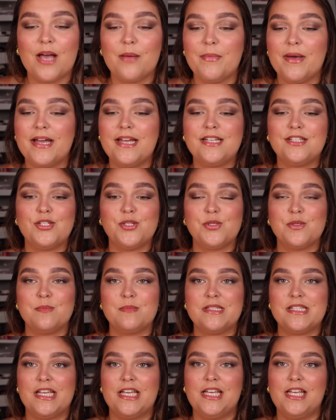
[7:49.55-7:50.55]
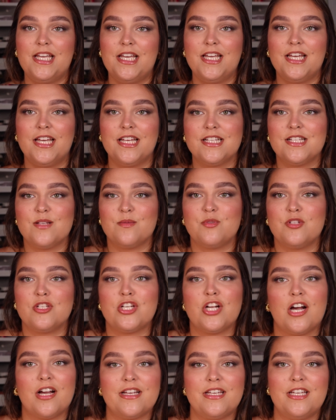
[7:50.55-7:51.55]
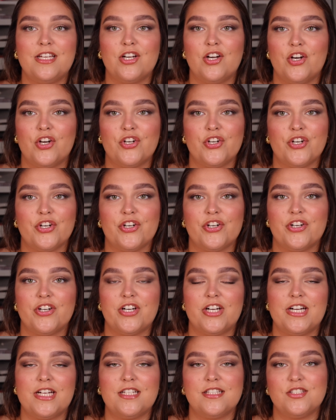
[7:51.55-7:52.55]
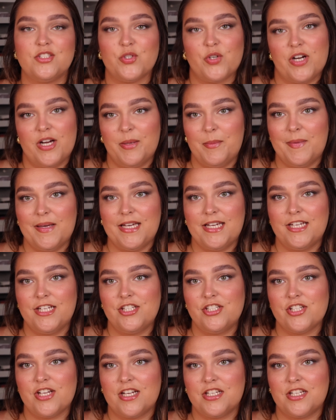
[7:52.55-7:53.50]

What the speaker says: I might do some digging, some stalking on her Instagram page.